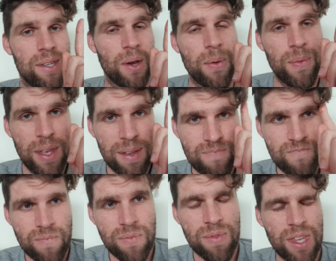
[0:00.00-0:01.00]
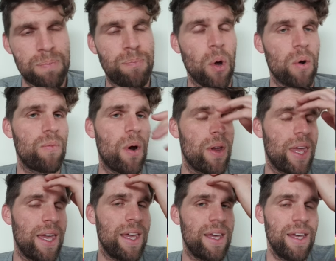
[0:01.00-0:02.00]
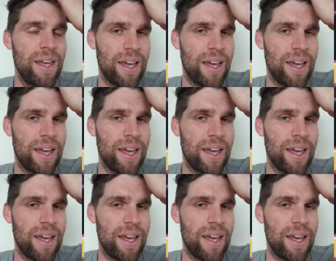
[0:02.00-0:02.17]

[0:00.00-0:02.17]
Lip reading: So this bottom row here